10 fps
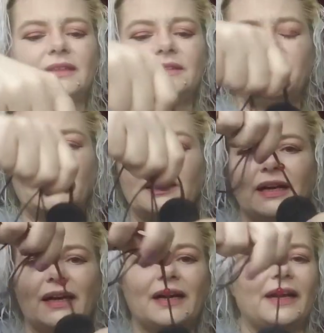does it
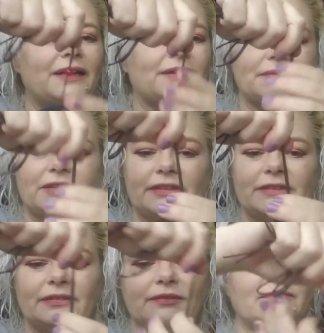work? I don't
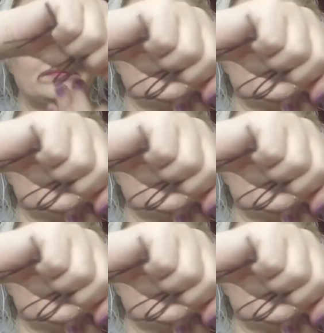know.